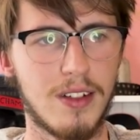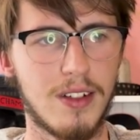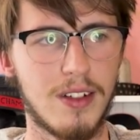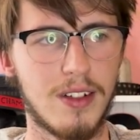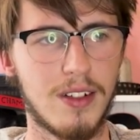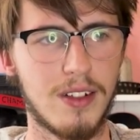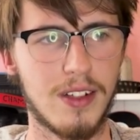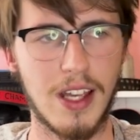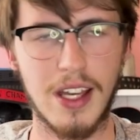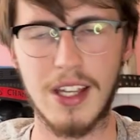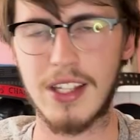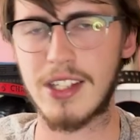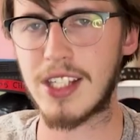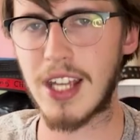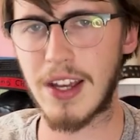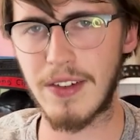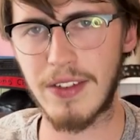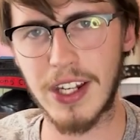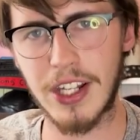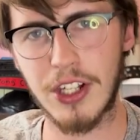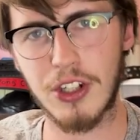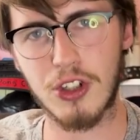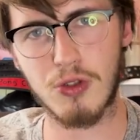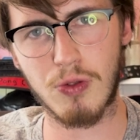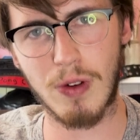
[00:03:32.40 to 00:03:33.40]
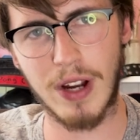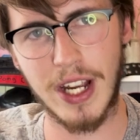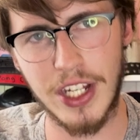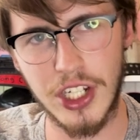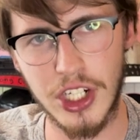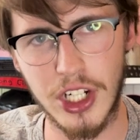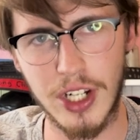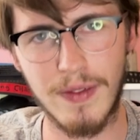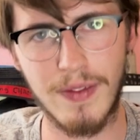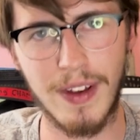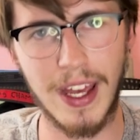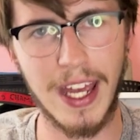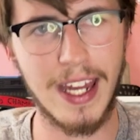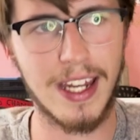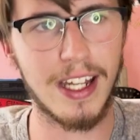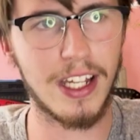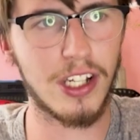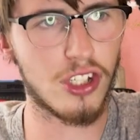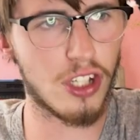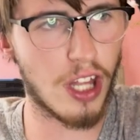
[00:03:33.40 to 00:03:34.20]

Yeah, 7-inch reach advantage.